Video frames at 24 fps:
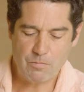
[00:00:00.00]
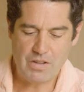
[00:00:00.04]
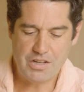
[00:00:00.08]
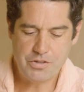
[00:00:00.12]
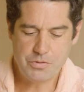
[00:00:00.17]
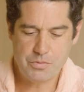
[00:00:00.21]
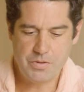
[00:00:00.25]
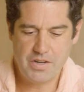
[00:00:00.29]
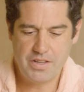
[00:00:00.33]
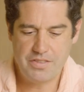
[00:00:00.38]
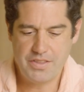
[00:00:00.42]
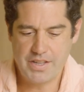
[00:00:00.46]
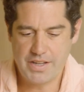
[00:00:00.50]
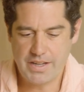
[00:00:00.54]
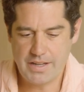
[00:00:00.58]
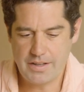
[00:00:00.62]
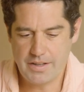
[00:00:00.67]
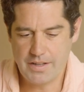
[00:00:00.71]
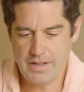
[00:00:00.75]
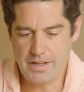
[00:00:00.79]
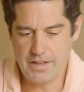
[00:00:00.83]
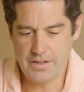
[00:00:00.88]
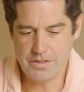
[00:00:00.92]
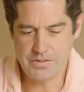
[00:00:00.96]
This one I
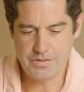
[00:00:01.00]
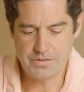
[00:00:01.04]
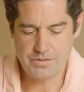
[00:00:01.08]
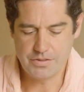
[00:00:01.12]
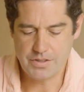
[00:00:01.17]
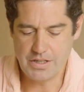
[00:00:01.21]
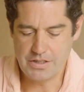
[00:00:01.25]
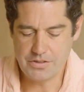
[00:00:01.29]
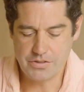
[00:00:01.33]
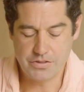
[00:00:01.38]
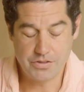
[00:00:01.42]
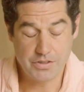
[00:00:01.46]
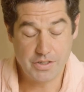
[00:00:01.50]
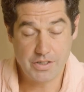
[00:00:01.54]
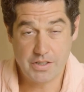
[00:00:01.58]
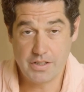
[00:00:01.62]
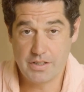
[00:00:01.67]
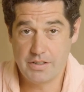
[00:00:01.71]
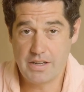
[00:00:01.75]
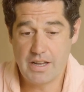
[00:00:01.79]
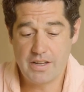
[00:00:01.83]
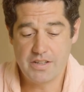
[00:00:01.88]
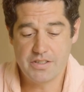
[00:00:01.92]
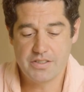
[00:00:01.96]
think is
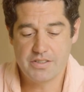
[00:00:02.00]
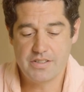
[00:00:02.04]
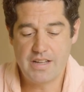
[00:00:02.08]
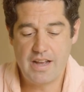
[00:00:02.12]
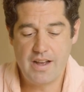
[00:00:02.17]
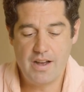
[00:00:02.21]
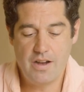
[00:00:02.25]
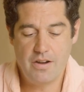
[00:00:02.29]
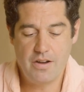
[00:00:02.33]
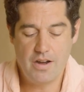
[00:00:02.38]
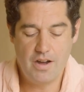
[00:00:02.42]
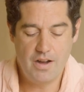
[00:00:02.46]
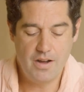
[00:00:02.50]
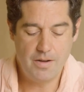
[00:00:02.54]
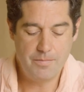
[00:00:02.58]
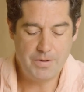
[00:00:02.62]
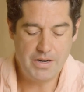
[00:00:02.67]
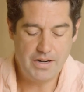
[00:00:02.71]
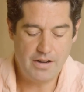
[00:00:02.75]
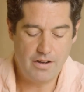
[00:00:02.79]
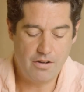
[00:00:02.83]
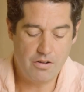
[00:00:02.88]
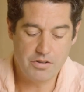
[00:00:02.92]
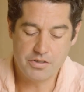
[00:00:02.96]
drinking nice now,
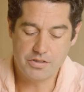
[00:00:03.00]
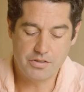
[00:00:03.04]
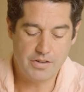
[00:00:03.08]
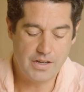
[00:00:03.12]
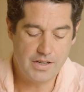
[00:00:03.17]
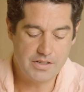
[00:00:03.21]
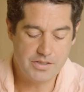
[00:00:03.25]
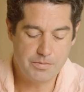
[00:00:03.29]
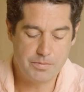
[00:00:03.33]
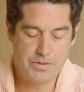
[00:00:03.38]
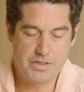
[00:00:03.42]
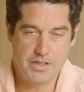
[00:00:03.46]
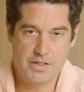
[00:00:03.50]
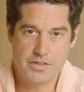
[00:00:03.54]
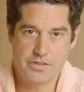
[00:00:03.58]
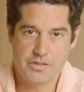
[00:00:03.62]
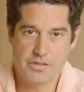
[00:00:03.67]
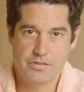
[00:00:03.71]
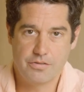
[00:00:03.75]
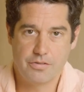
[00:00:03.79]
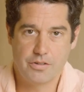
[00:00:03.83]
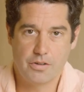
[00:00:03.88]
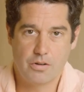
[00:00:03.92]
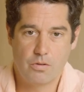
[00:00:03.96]
and also has
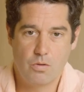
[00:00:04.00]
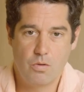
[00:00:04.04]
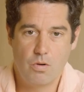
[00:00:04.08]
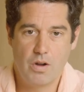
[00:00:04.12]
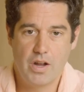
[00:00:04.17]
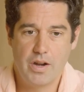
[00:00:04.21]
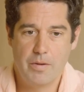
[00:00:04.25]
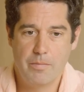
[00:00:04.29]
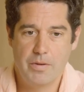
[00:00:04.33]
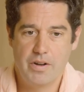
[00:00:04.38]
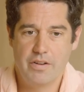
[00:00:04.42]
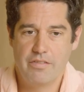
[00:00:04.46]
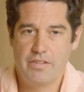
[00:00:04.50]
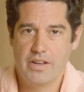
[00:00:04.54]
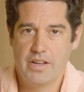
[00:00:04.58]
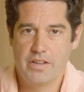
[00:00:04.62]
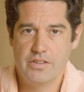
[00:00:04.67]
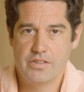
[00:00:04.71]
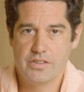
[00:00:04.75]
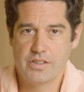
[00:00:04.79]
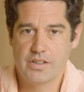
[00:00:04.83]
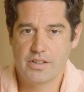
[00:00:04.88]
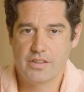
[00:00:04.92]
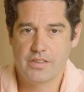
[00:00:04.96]
potential for quite a bit of
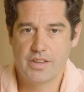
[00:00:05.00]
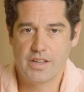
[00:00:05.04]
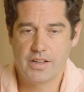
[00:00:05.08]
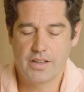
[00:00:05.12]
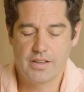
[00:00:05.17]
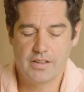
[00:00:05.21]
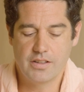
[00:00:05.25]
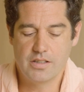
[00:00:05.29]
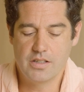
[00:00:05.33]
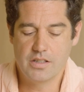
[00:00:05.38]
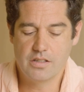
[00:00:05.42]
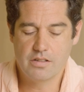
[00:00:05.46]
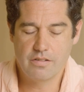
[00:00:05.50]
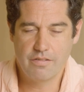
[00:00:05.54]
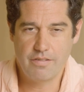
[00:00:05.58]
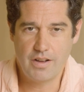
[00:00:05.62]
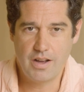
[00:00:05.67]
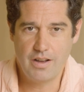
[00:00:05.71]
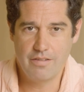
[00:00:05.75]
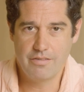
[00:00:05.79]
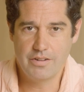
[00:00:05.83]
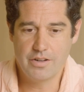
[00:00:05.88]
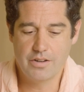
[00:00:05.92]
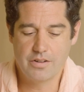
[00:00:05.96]
aging. I think at least
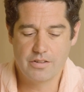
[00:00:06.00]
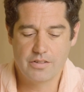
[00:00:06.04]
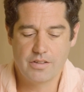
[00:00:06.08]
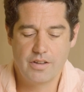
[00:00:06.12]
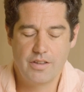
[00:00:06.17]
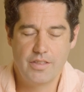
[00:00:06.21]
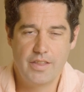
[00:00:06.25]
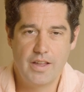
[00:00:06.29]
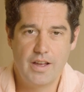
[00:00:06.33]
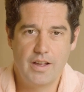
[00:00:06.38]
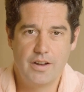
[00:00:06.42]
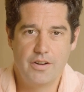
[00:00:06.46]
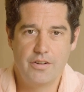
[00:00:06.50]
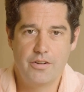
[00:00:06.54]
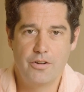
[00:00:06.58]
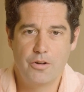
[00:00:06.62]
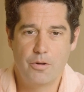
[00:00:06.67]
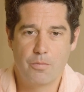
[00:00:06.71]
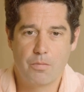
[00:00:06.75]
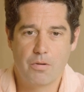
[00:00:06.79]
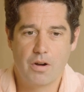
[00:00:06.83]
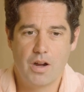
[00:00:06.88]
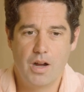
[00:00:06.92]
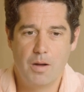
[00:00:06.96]
5 years on that,
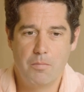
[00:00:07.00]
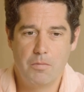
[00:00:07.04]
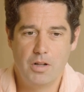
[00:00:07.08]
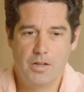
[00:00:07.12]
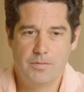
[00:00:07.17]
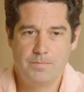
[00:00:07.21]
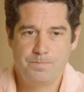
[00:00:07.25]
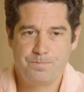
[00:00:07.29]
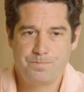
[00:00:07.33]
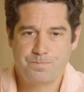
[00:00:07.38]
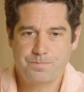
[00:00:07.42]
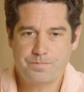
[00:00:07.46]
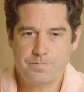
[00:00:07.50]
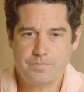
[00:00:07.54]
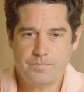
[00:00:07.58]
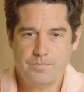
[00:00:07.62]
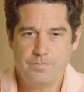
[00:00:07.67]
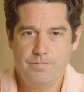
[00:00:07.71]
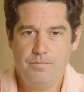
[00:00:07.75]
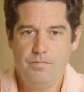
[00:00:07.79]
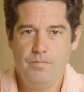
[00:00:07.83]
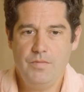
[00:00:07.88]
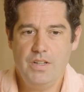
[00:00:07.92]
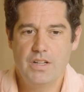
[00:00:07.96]
no problem.
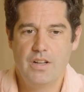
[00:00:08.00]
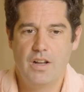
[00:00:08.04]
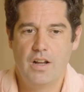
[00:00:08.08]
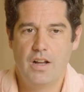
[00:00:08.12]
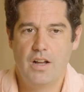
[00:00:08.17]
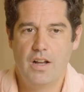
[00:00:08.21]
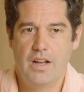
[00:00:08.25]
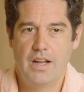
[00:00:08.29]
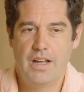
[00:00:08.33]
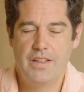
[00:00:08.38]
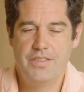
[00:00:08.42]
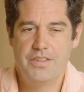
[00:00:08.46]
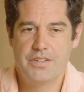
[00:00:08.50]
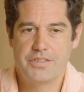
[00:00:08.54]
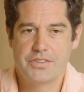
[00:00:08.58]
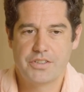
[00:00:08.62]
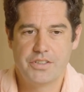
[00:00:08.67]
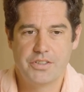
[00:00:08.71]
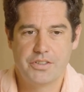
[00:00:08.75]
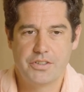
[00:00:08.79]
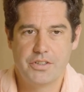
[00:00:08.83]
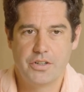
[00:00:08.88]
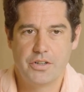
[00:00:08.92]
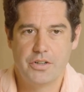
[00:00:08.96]
And this
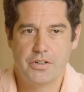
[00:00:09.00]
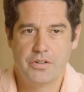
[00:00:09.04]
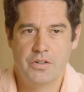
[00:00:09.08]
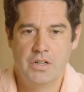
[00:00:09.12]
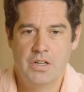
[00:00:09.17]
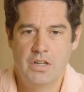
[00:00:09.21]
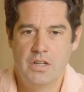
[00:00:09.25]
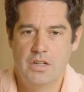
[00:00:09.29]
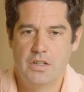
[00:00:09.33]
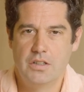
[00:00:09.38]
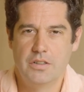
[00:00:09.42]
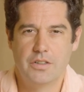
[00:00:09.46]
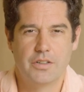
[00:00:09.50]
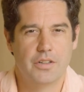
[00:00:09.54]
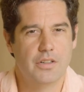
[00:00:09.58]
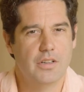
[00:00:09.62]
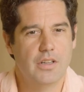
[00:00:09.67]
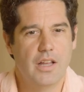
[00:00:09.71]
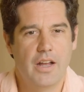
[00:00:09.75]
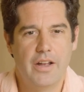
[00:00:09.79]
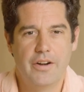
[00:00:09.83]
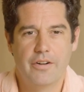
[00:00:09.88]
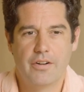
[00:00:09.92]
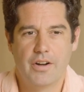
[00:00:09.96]
could go a little
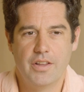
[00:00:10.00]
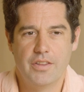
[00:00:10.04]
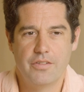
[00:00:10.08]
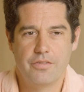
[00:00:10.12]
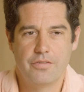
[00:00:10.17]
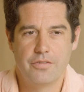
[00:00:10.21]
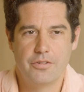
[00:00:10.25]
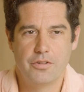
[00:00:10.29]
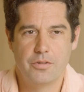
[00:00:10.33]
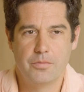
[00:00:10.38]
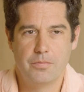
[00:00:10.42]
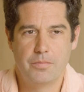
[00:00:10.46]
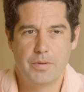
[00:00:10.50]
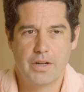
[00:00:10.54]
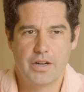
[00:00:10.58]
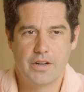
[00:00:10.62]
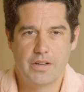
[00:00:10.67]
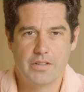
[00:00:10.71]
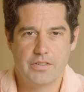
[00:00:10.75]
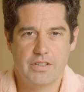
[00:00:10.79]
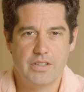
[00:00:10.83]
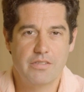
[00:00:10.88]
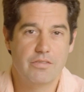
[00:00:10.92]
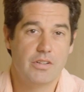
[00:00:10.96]
lighter on the food
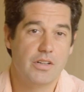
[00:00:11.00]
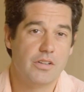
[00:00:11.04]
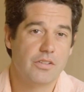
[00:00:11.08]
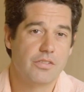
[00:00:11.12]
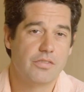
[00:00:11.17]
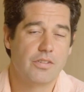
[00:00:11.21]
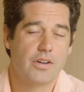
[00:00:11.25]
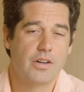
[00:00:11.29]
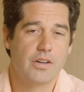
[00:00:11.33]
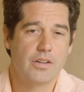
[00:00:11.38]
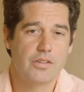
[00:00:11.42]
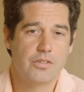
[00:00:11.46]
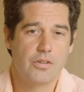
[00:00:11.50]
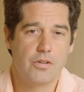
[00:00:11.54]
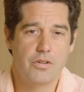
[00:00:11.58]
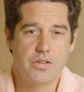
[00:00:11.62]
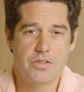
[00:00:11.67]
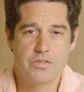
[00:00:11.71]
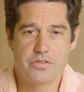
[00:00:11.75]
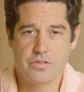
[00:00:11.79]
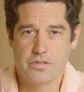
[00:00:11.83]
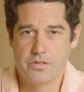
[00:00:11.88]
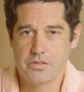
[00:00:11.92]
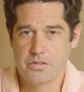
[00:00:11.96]
pairings, even as far as
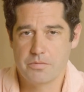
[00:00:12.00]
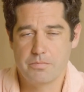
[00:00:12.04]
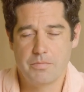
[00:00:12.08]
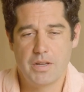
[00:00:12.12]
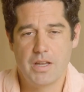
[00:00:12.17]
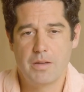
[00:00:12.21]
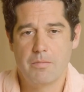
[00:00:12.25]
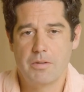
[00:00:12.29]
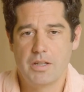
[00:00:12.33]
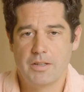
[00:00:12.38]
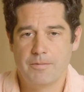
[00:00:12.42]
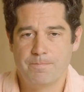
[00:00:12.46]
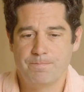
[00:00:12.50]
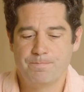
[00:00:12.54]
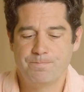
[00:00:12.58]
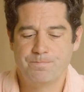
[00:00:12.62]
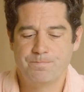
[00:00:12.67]
oysters maybe.